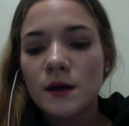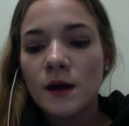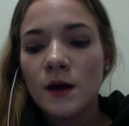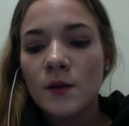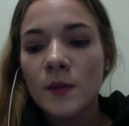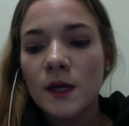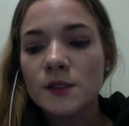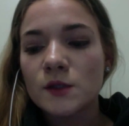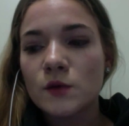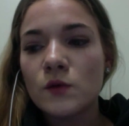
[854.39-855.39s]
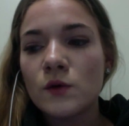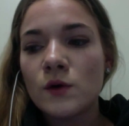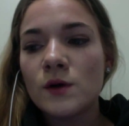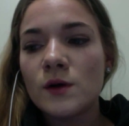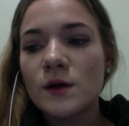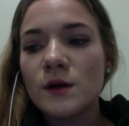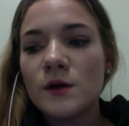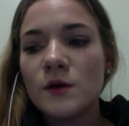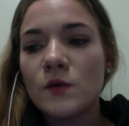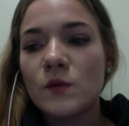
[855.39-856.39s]
at school
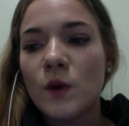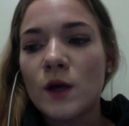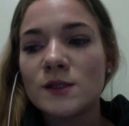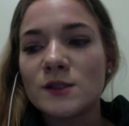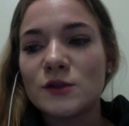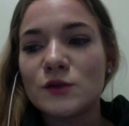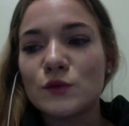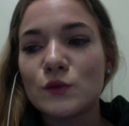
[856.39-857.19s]
was